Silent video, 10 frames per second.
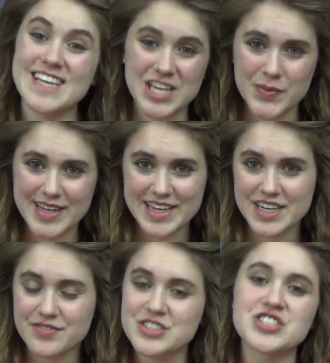Thank you,
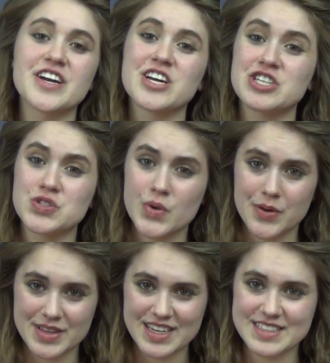Elaina, for sharing your
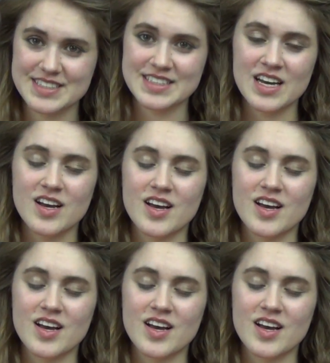story with us.